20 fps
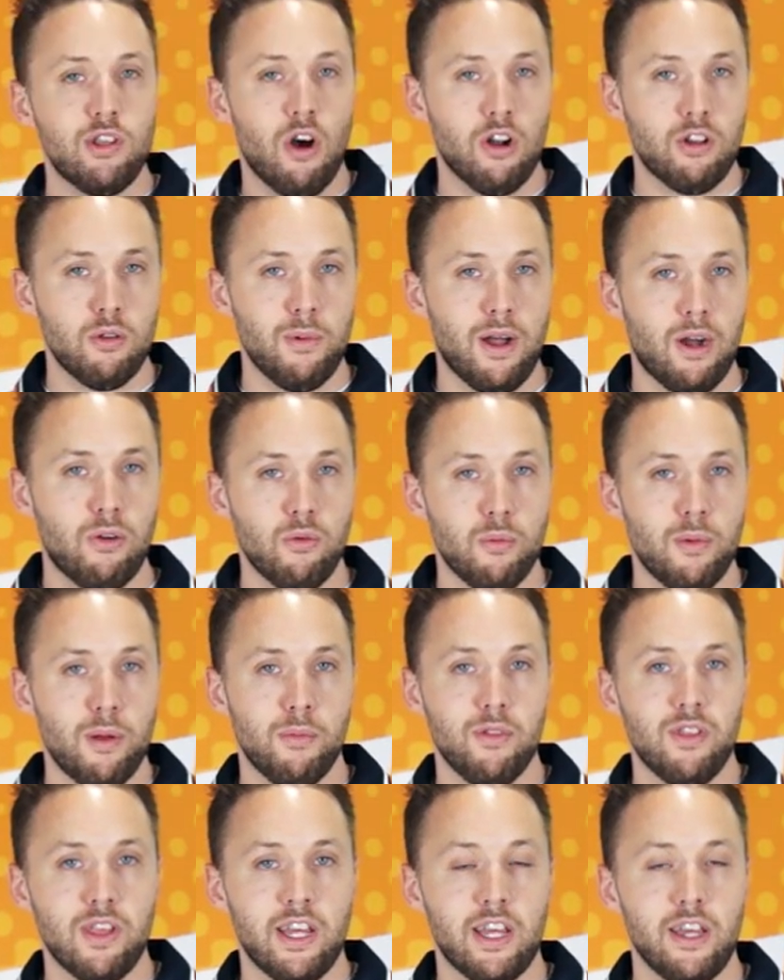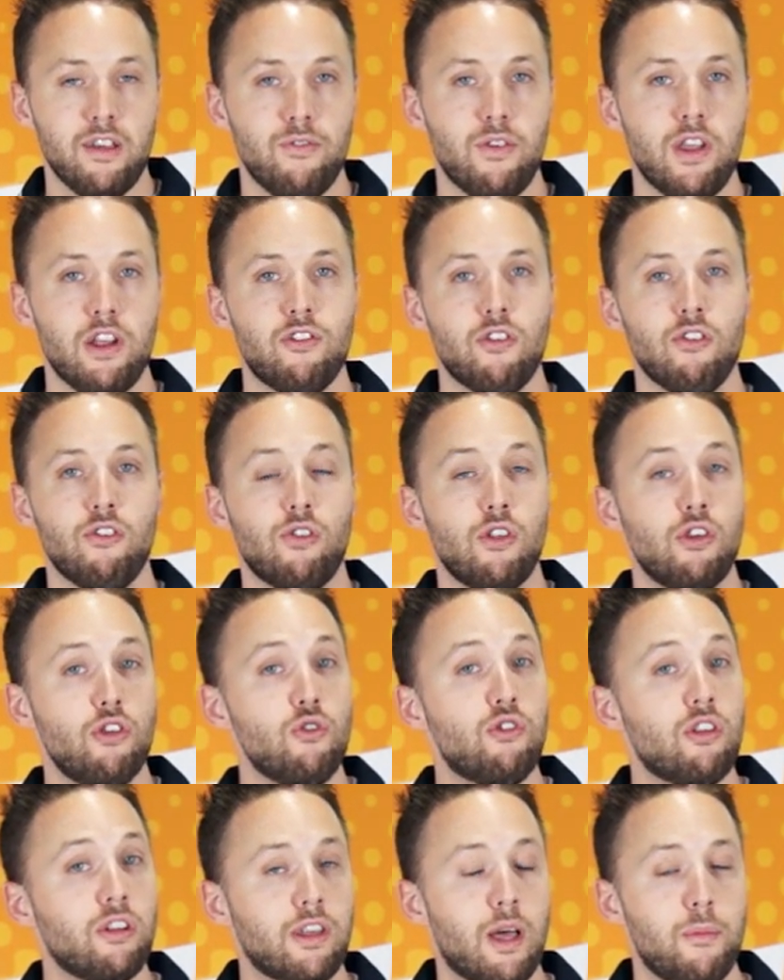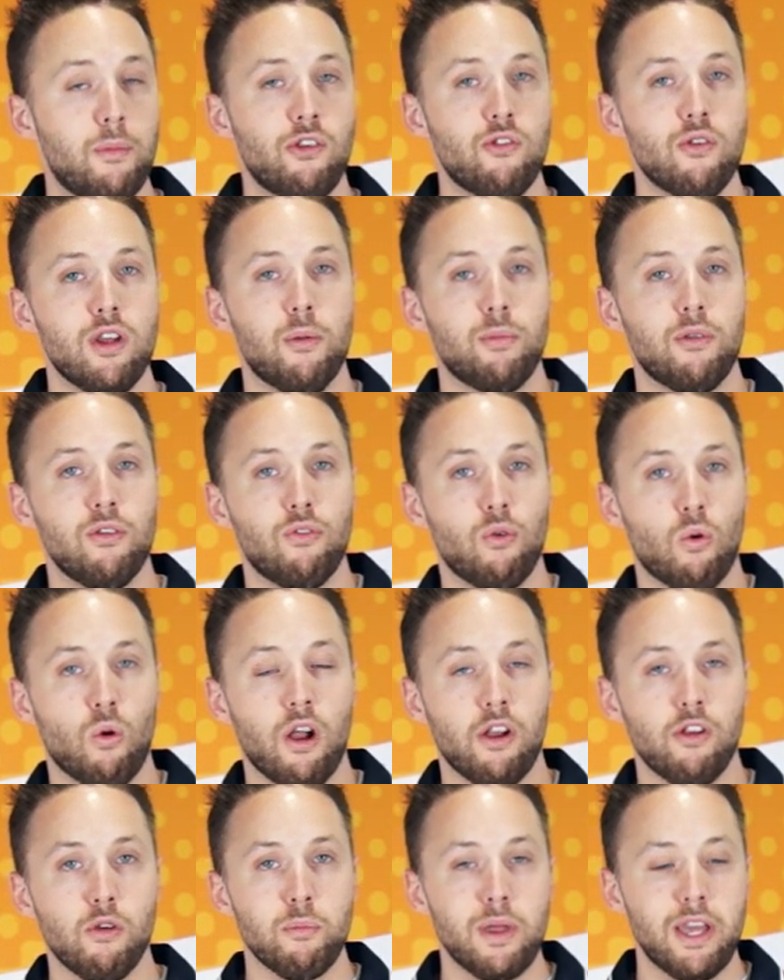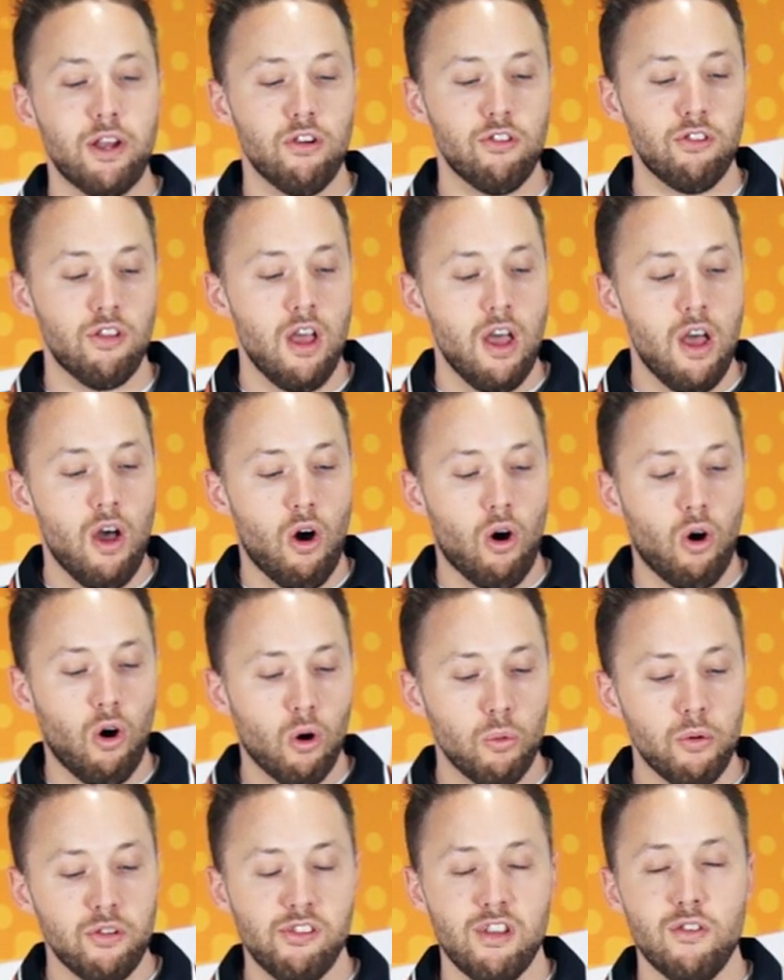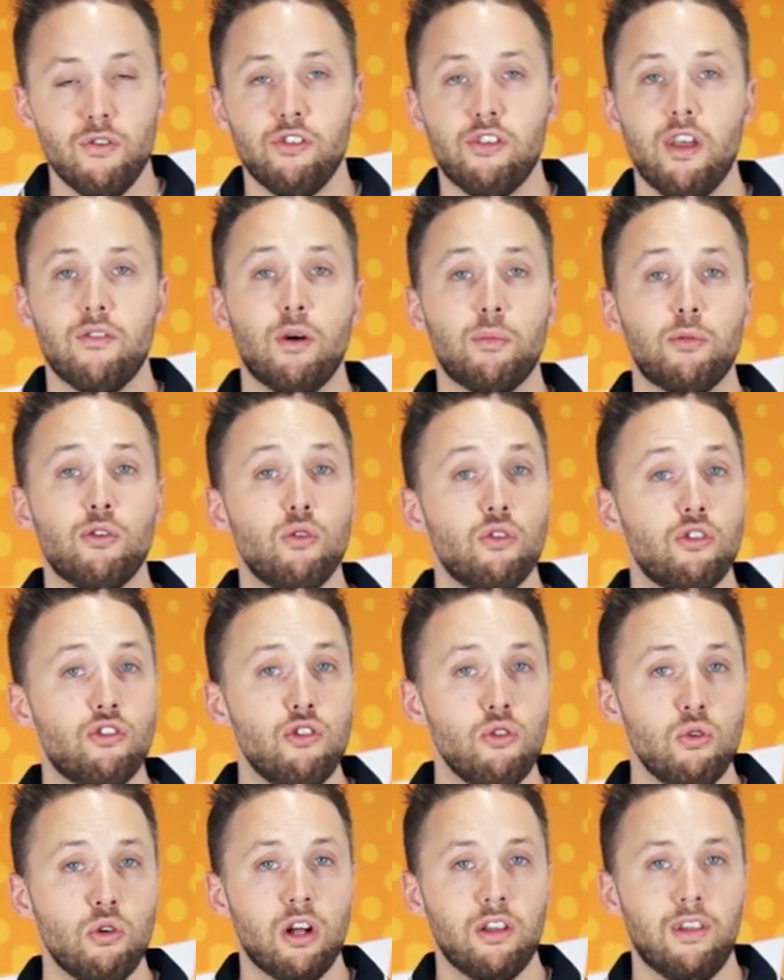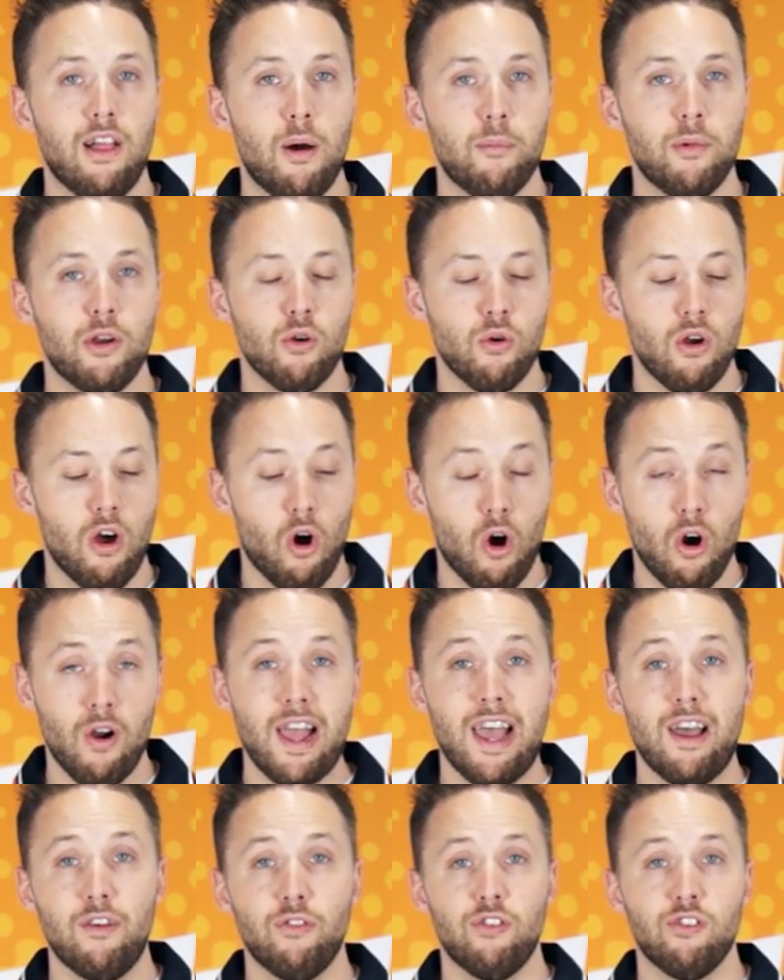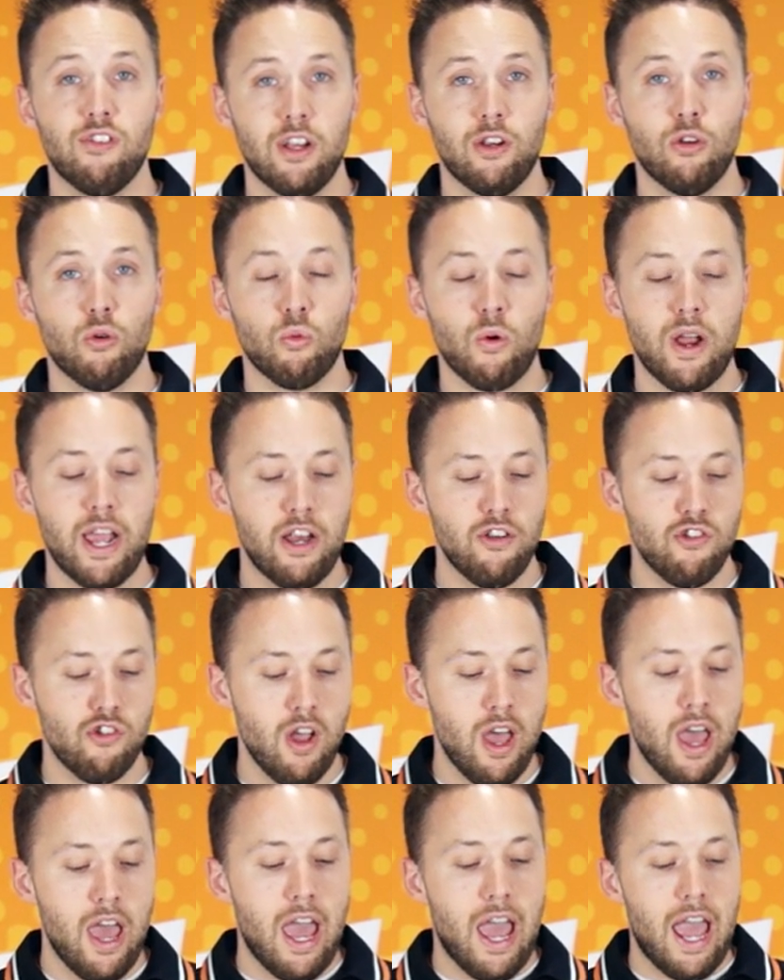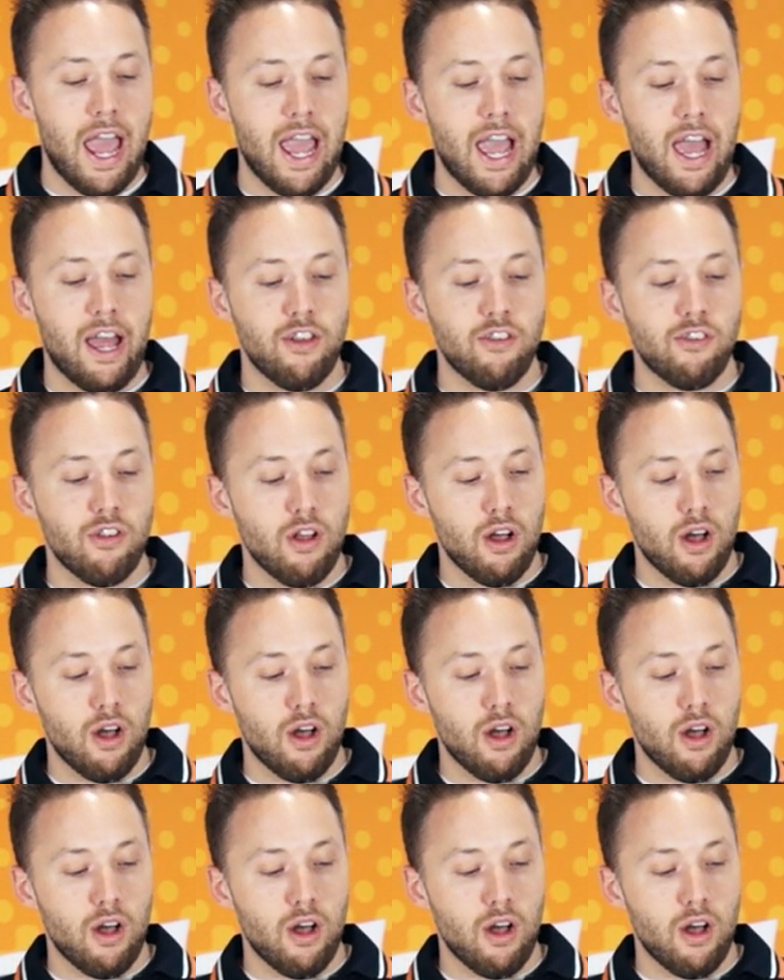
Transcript: talked about, remember the key features, the new telemetry up to 400 meters. All receivers have up to a 2 kilometer RF signal range, and